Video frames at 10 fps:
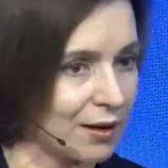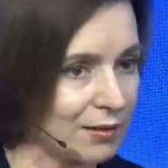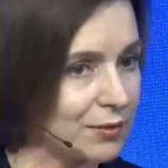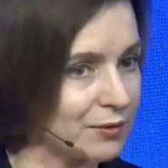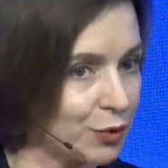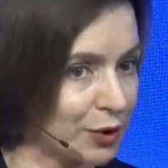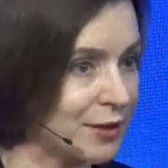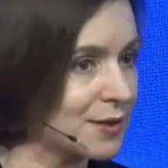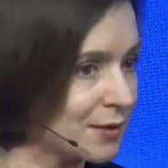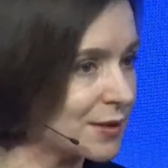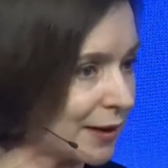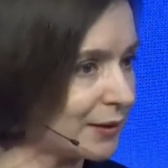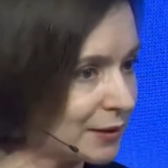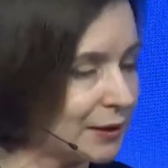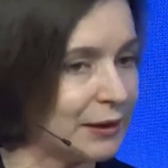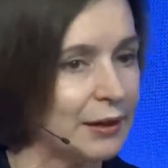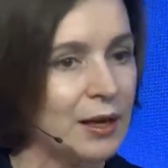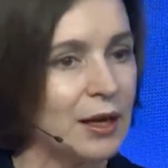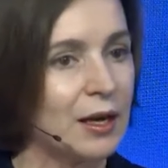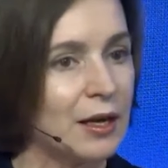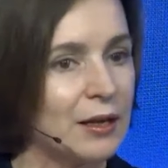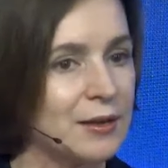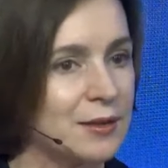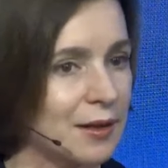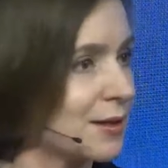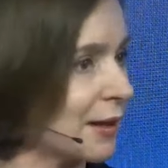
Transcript: for instance, IT is a sector